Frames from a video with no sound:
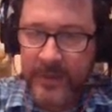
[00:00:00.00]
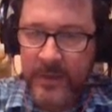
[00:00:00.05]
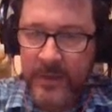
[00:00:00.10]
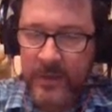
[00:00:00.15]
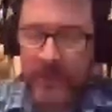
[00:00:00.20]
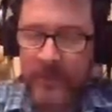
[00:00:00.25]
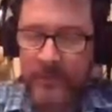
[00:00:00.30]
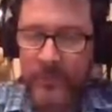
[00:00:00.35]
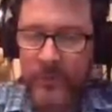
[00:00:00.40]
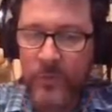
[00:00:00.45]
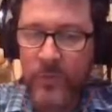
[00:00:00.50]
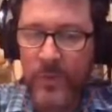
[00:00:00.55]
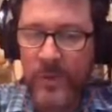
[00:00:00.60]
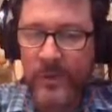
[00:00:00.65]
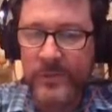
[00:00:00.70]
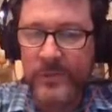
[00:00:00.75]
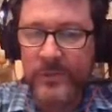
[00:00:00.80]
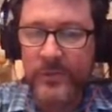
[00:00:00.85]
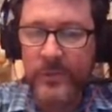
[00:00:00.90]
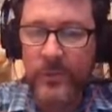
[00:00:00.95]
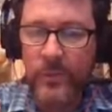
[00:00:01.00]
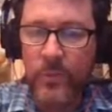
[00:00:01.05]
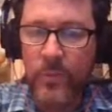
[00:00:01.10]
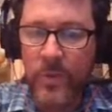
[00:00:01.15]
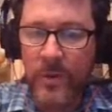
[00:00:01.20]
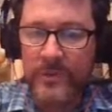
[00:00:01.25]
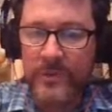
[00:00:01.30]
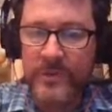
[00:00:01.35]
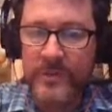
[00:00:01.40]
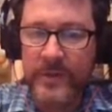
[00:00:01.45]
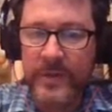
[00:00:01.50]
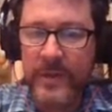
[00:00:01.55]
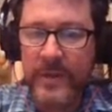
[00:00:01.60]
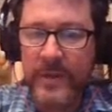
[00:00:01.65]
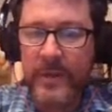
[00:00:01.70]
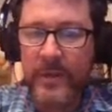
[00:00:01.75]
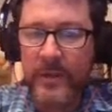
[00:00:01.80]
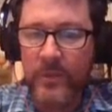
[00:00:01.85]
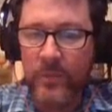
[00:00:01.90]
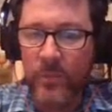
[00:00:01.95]
If you want to do one
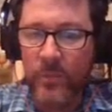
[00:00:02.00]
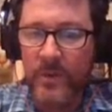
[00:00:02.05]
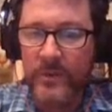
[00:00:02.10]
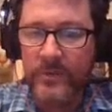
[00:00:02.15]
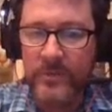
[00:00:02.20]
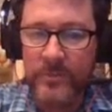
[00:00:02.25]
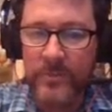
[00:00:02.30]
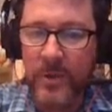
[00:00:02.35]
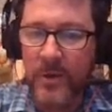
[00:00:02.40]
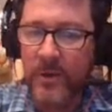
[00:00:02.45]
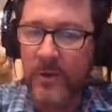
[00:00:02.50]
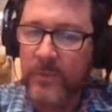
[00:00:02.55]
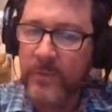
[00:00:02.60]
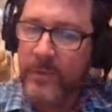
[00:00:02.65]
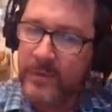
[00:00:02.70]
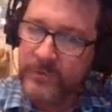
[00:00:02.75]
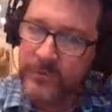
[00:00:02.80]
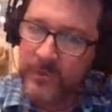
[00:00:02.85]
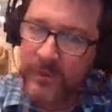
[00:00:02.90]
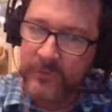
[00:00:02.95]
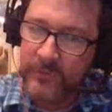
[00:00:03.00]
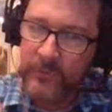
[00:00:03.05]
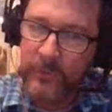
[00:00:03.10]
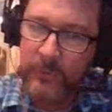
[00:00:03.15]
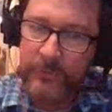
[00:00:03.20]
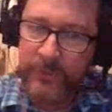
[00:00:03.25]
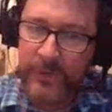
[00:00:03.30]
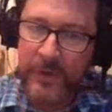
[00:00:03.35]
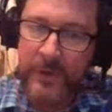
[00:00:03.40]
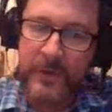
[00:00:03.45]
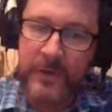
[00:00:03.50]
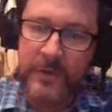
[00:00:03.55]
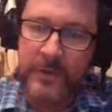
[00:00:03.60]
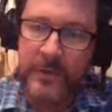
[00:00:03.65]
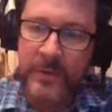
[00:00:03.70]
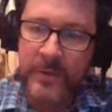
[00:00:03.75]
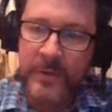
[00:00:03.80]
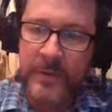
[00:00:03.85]
today and one tomorrow, that's also fine.